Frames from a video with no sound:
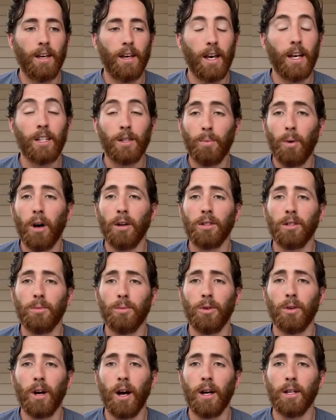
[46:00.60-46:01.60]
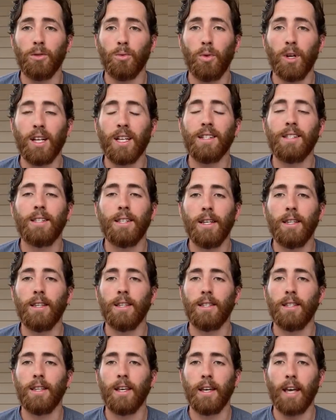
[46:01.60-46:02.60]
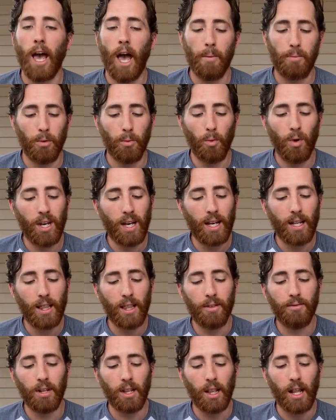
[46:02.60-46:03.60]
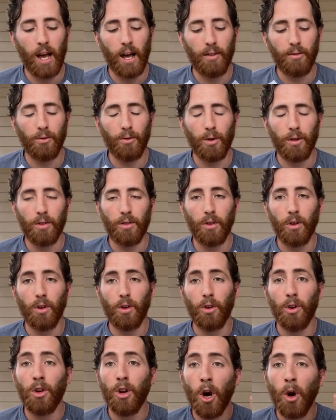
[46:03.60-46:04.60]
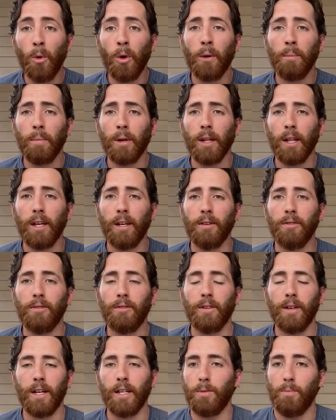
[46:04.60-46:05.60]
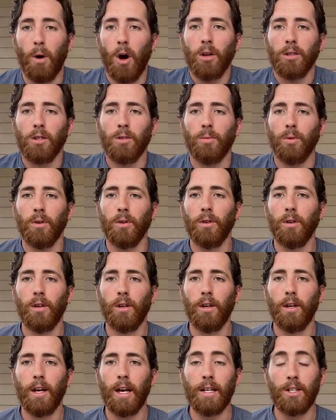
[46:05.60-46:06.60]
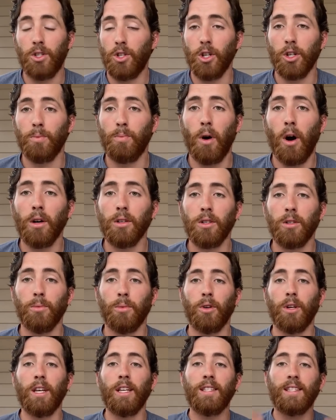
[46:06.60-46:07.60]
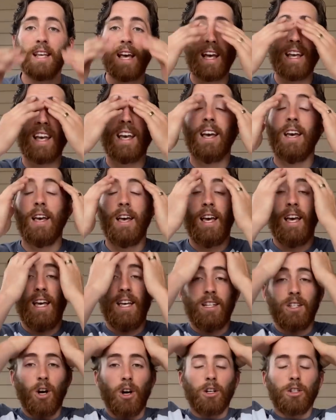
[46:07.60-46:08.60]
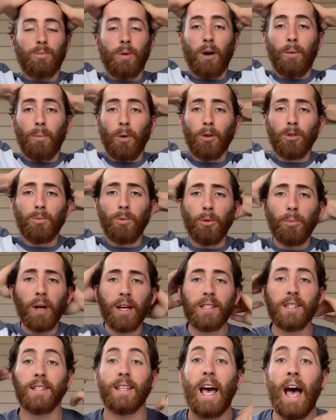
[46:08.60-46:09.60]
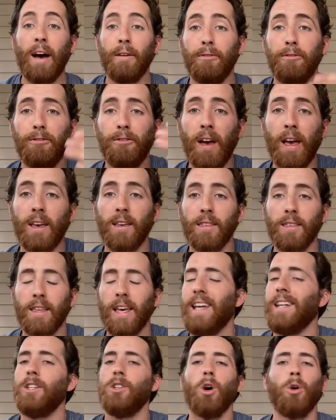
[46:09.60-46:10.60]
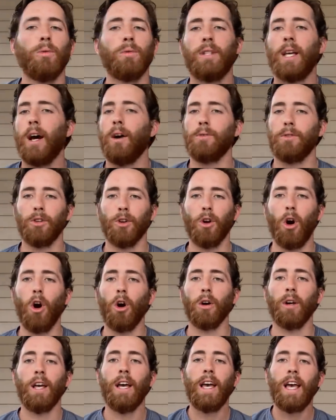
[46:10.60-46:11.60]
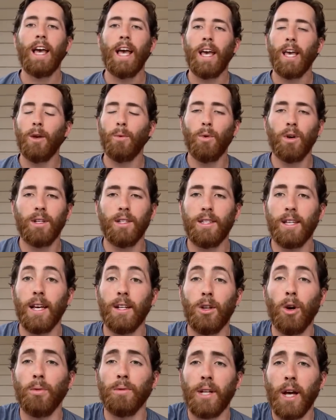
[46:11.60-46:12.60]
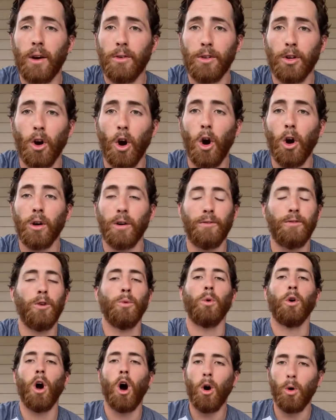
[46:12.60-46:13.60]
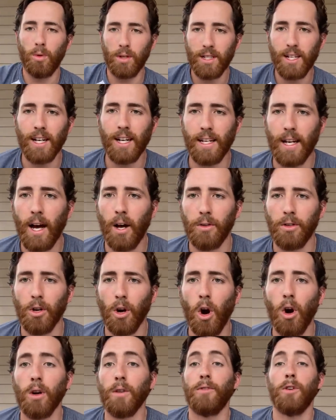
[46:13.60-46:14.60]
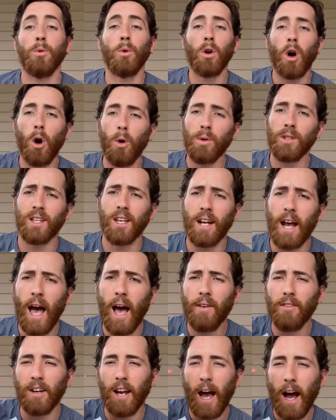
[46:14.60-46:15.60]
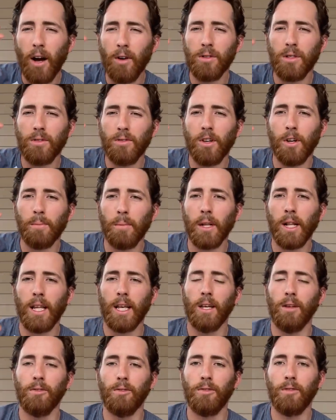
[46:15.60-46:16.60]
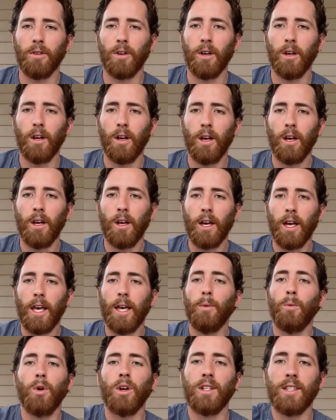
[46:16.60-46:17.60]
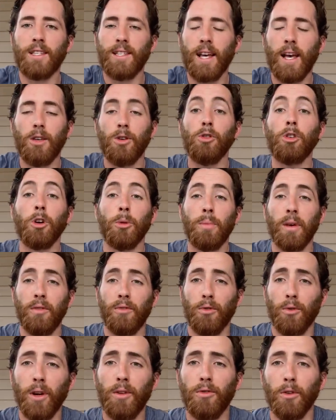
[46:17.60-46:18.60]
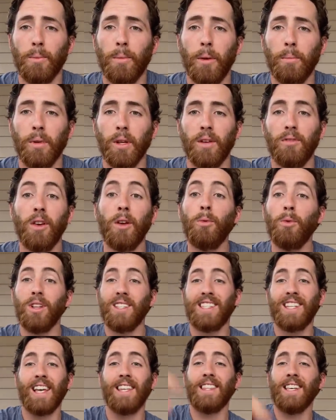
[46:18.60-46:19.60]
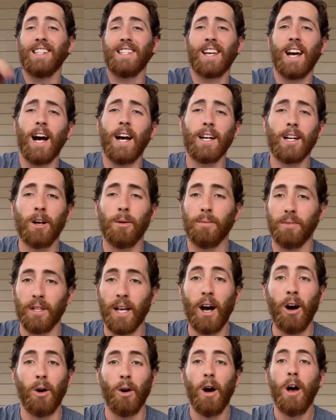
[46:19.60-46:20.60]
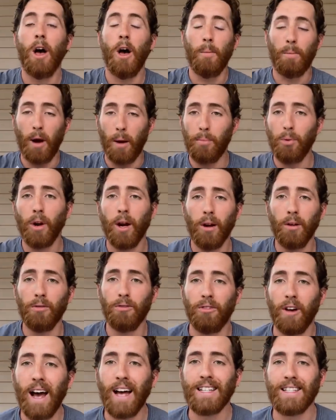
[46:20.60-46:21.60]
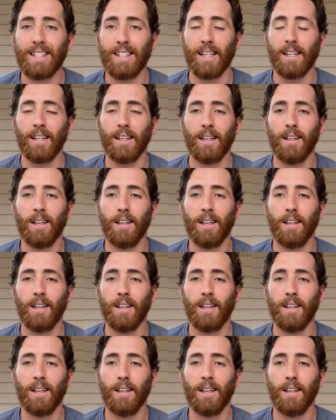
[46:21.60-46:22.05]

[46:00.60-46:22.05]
It's possible, guys. We can see this thing happen. We can live a life with no unbelief. It's possible. It's just possible. He's saying, he talks about multiple places, have faith and don't doubt in your heart. He wouldn't say don't doubt in your heart if you were always going to doubt in your heart. If you were always going to have an ounce of unbelief, he wouldn't say you could be free from unbelief. He wouldn't say this kind comes out by prayer and fasting.